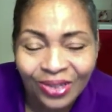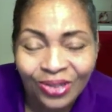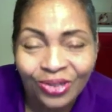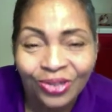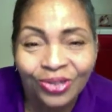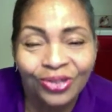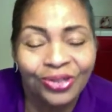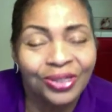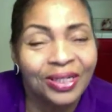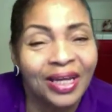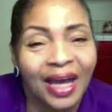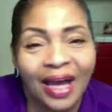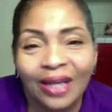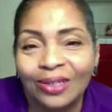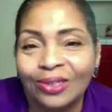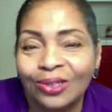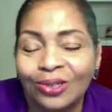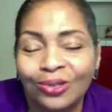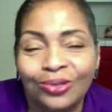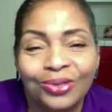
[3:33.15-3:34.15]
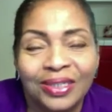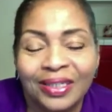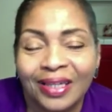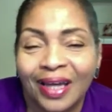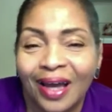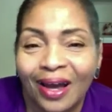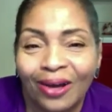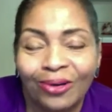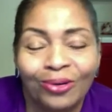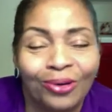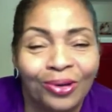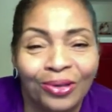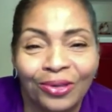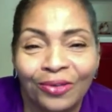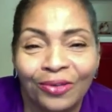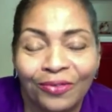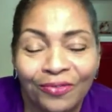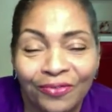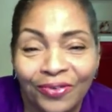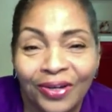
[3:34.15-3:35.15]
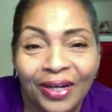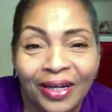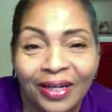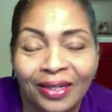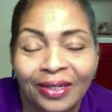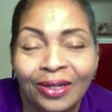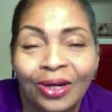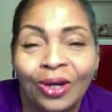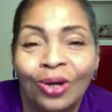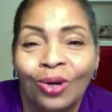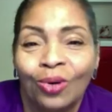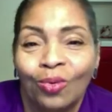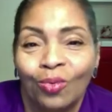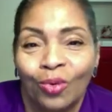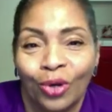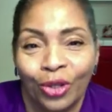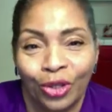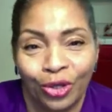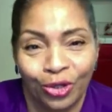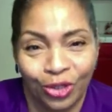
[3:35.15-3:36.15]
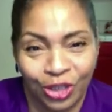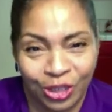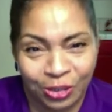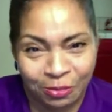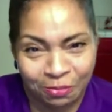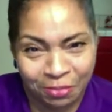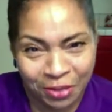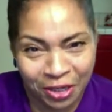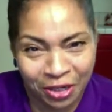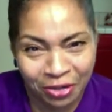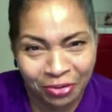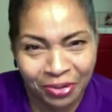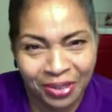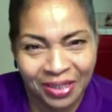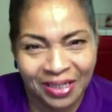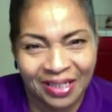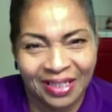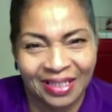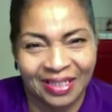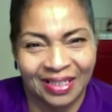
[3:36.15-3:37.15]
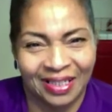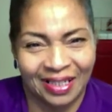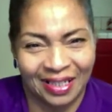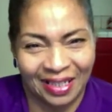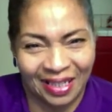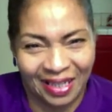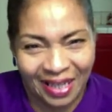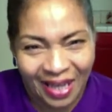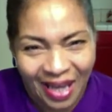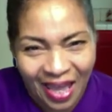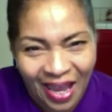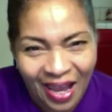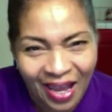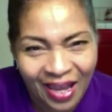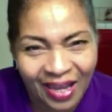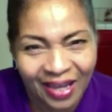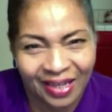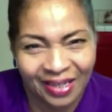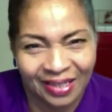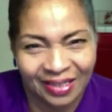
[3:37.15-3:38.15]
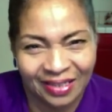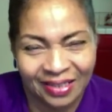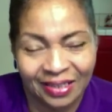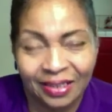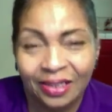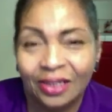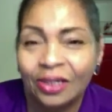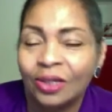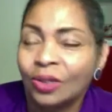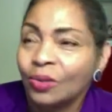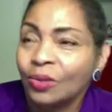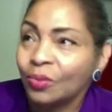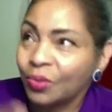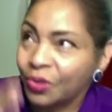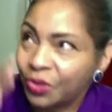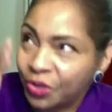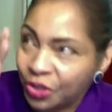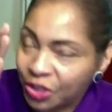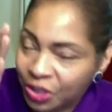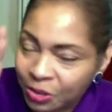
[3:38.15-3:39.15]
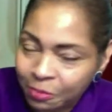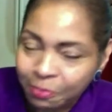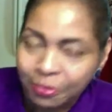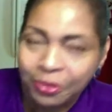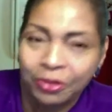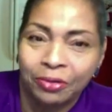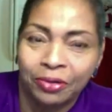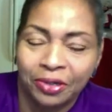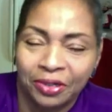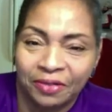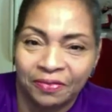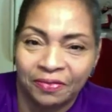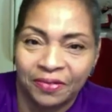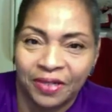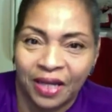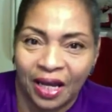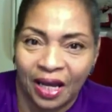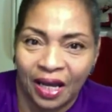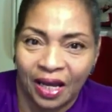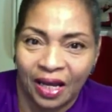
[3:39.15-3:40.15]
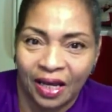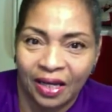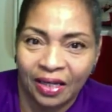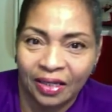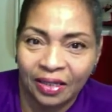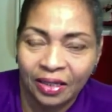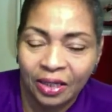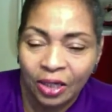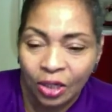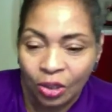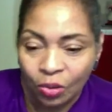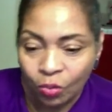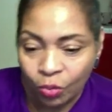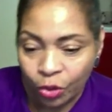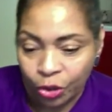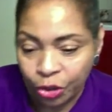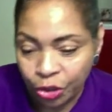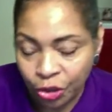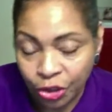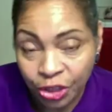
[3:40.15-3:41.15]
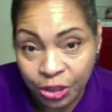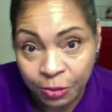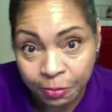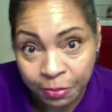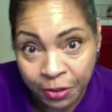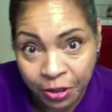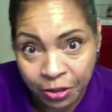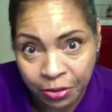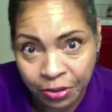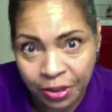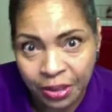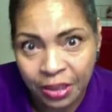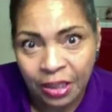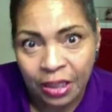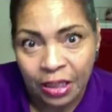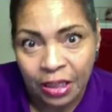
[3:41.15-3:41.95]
You're not losing out on the fun when your spirit is aligned with the Spirit of God, when your spirit